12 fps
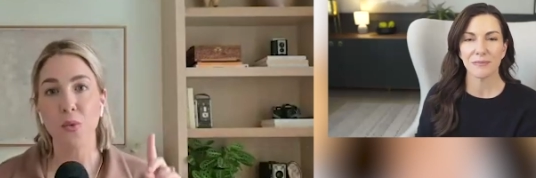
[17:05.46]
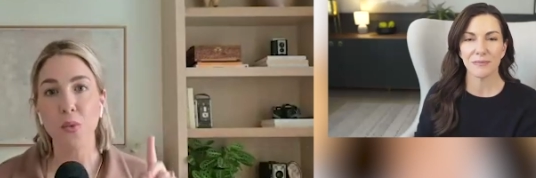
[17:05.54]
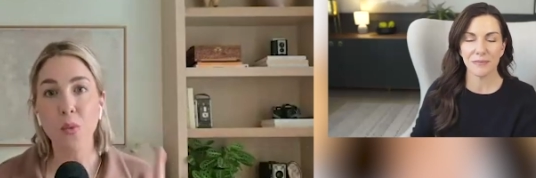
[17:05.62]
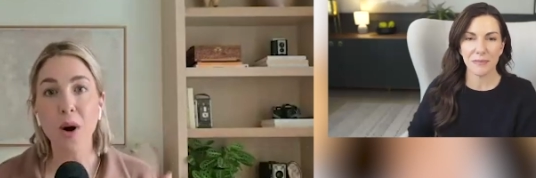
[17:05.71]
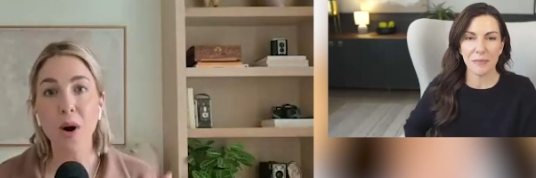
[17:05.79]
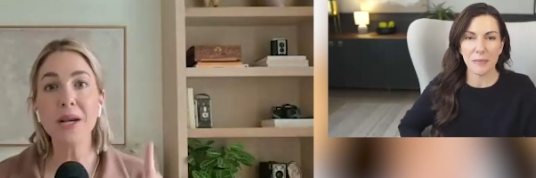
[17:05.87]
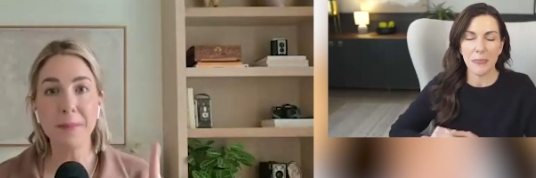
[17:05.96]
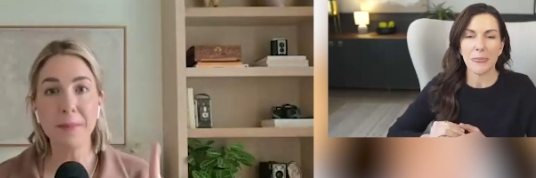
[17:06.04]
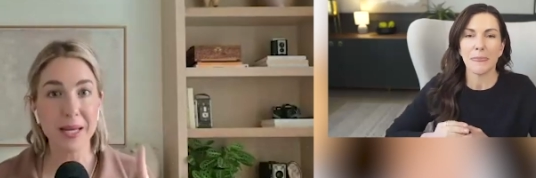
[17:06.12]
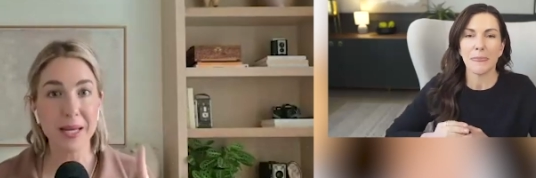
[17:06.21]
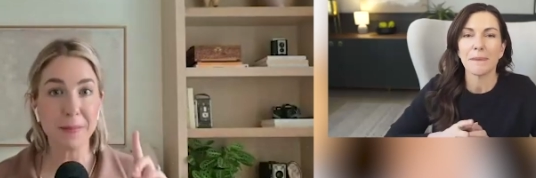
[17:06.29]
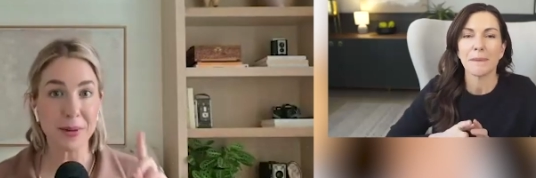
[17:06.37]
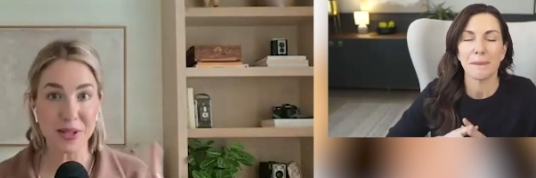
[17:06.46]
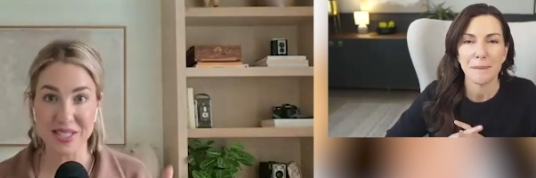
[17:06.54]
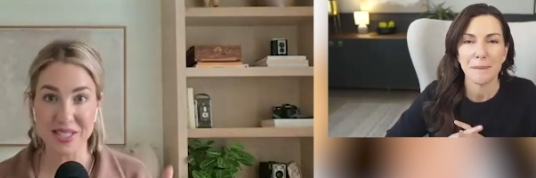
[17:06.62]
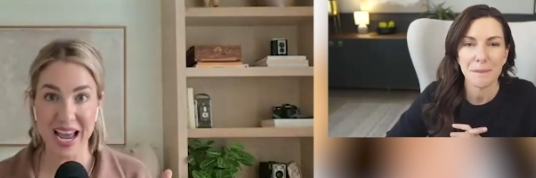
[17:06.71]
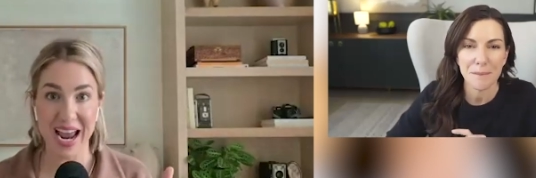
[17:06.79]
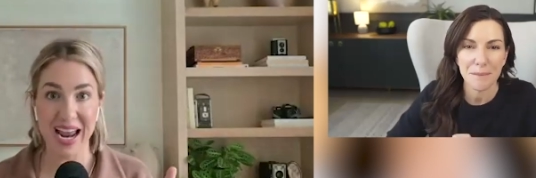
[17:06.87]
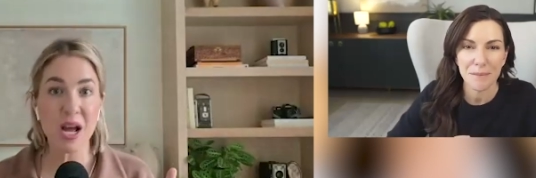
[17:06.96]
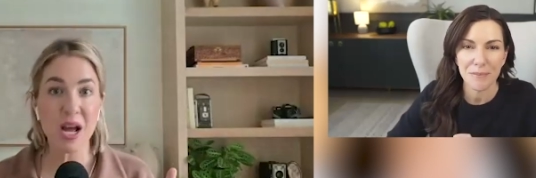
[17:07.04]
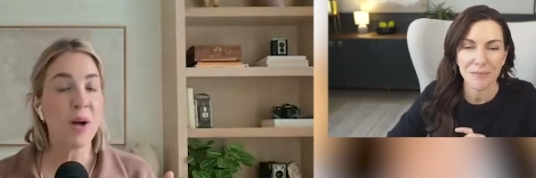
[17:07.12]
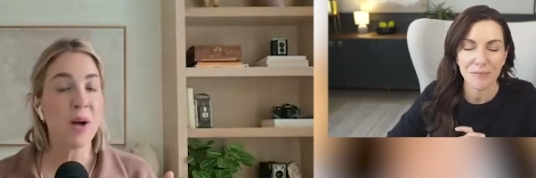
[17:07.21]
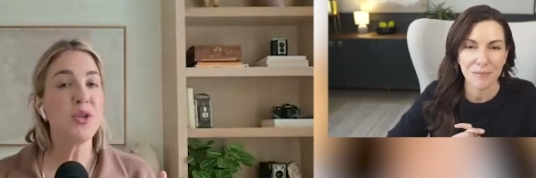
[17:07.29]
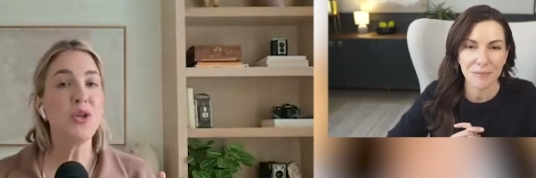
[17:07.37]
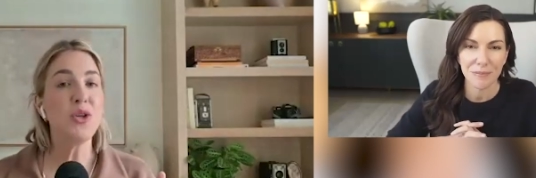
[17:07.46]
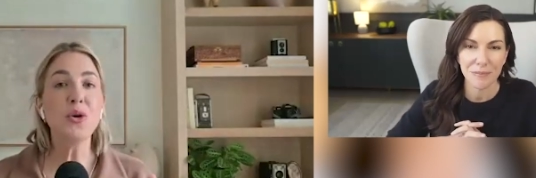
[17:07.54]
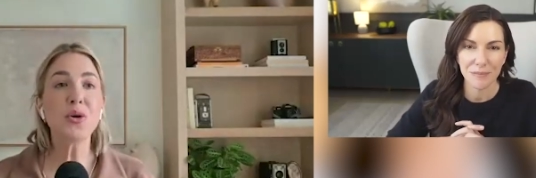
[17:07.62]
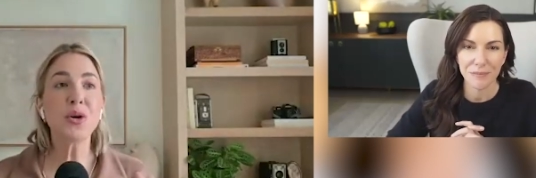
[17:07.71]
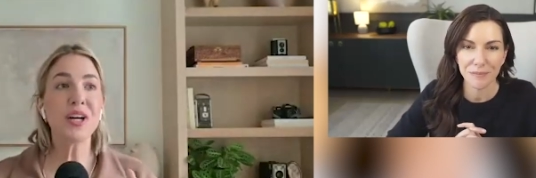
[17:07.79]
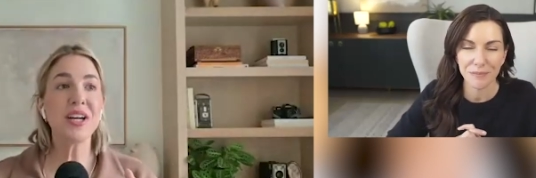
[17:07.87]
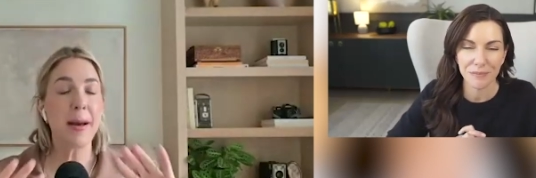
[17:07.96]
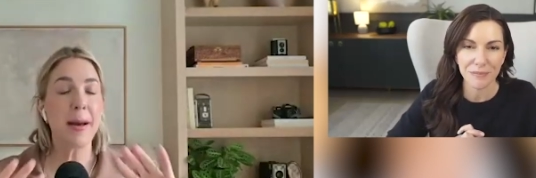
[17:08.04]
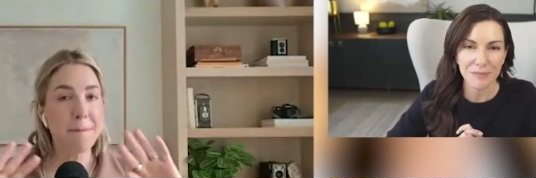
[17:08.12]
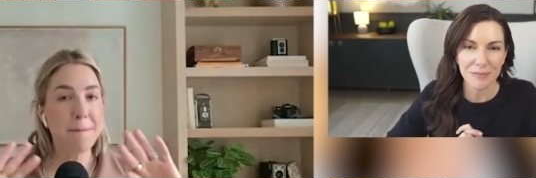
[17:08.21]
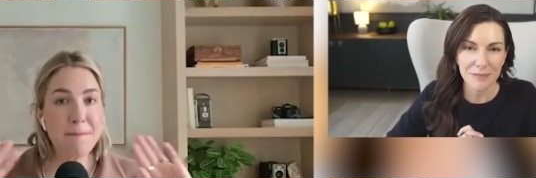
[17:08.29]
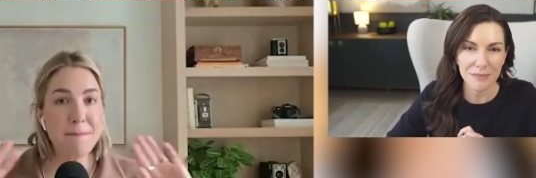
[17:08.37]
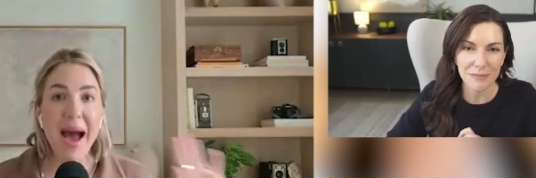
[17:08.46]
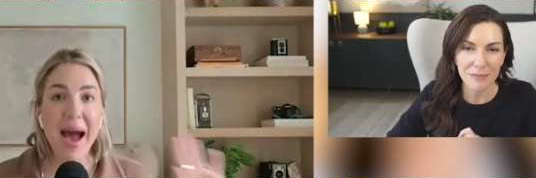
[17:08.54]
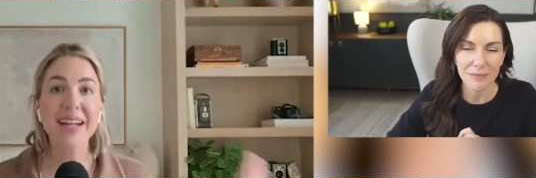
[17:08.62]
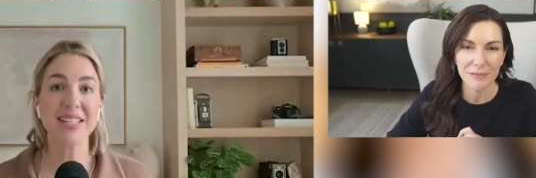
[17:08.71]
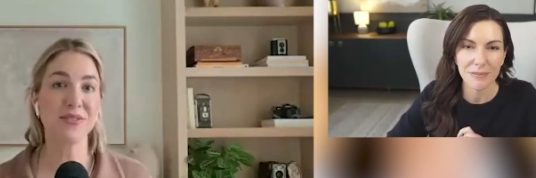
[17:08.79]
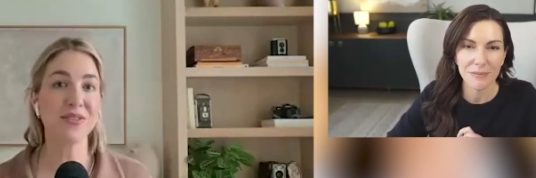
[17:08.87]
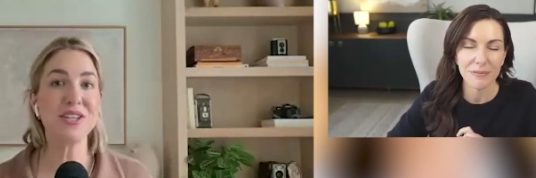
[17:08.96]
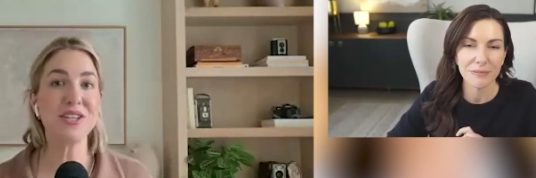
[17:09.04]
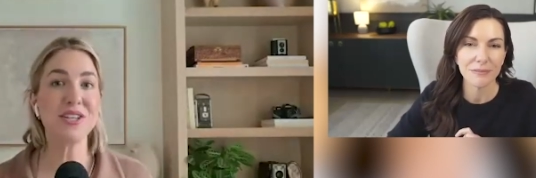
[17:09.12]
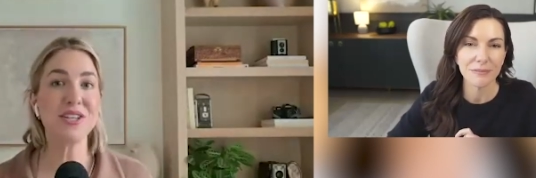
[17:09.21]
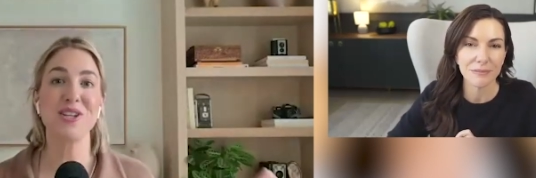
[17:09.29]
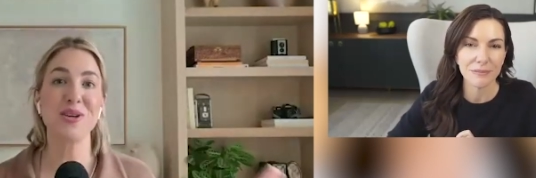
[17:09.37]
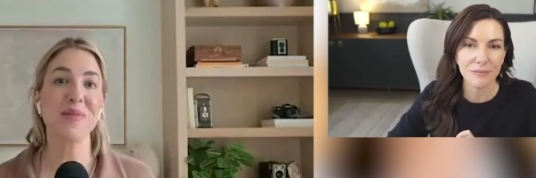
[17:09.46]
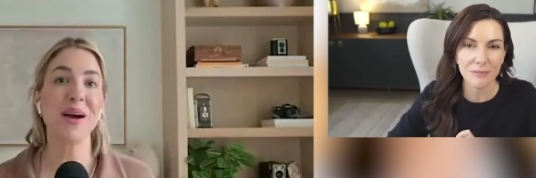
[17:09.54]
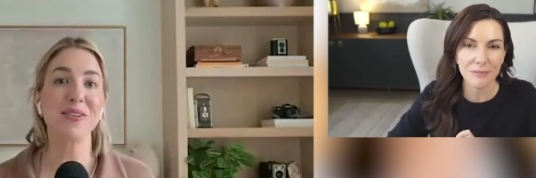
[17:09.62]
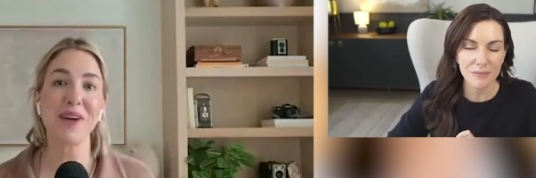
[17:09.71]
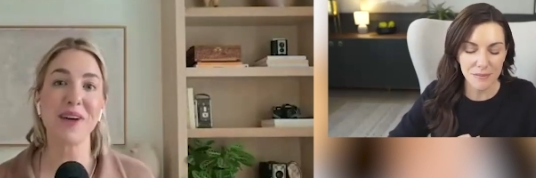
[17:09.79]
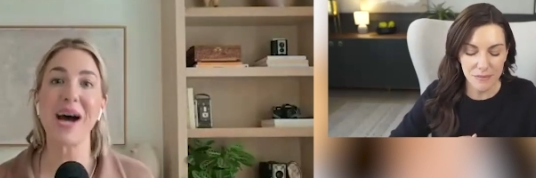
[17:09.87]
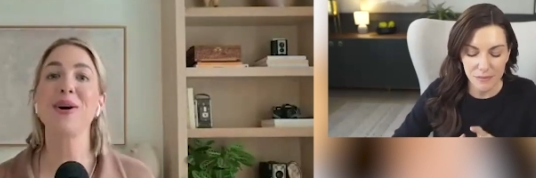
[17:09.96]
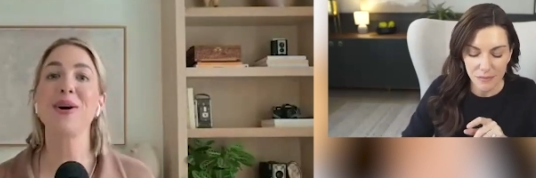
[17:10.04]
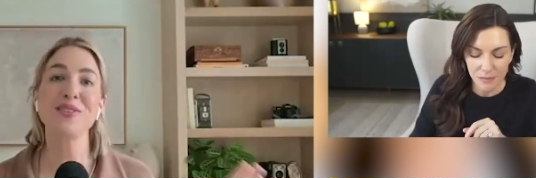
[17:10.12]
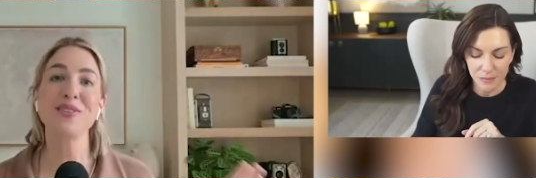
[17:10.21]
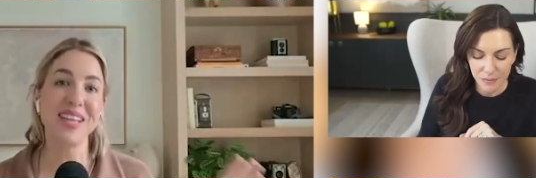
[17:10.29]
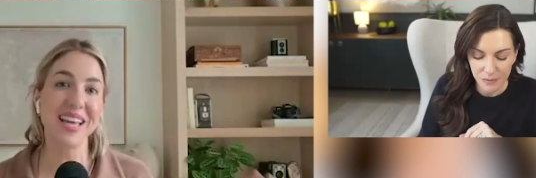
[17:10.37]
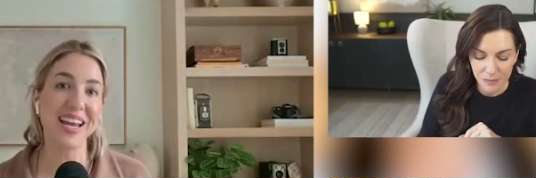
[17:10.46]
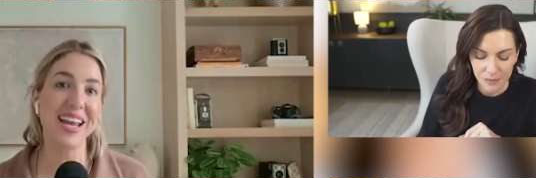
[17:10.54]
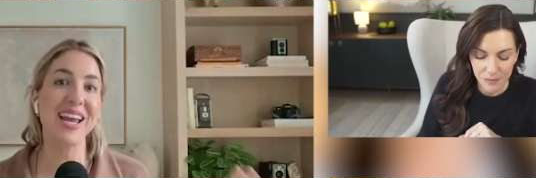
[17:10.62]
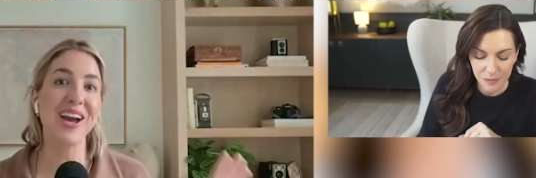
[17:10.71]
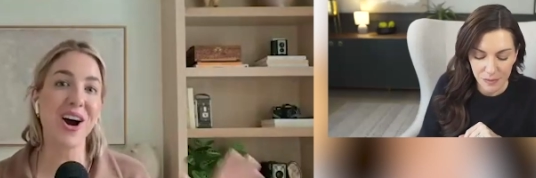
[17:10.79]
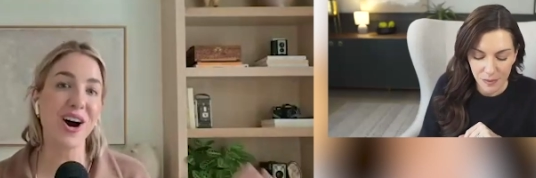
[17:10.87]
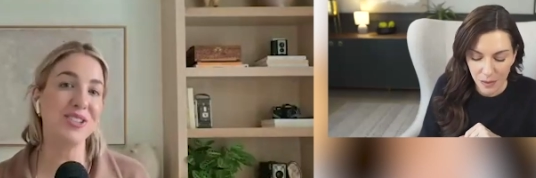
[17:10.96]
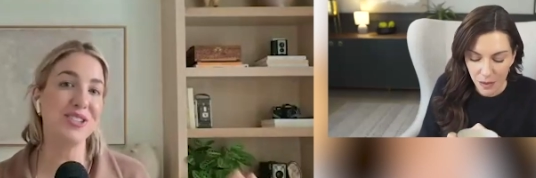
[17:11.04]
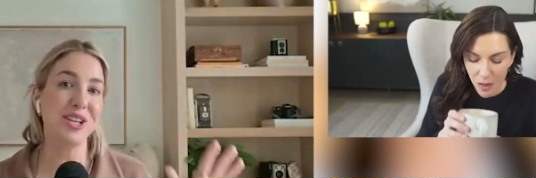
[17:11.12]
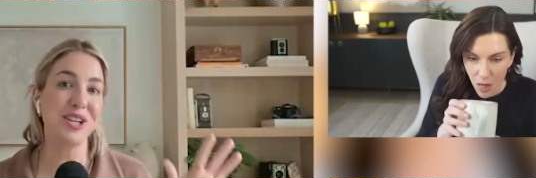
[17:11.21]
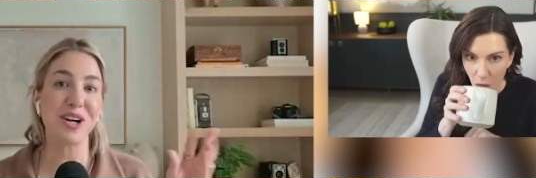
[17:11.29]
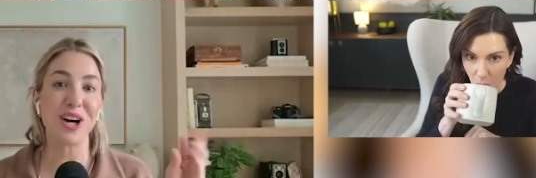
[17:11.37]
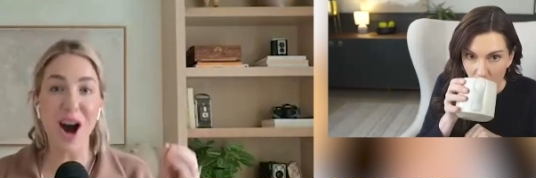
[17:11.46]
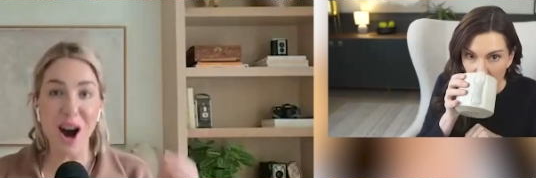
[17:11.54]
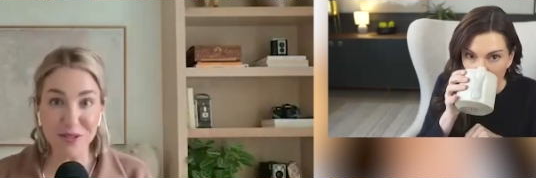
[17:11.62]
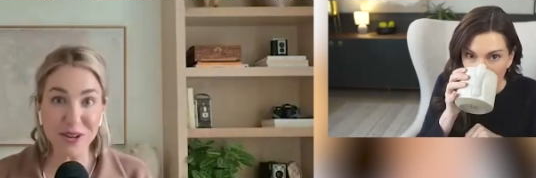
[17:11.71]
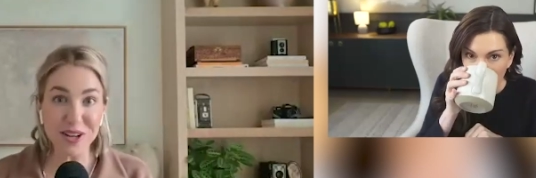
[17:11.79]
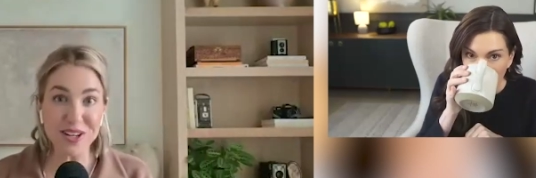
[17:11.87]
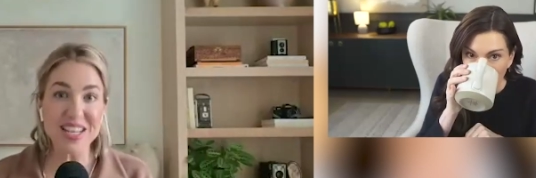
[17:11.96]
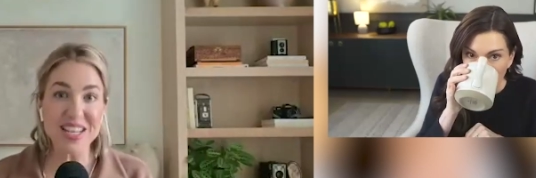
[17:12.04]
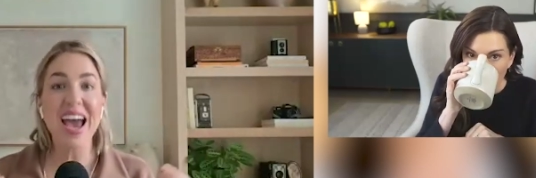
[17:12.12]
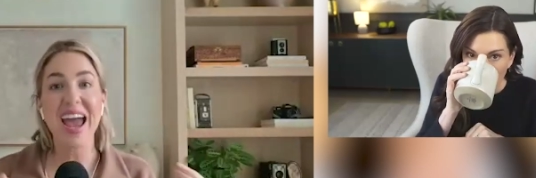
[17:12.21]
Speaker 1: one pin per day, you could massively change the amount of eyeballs getting onto your offers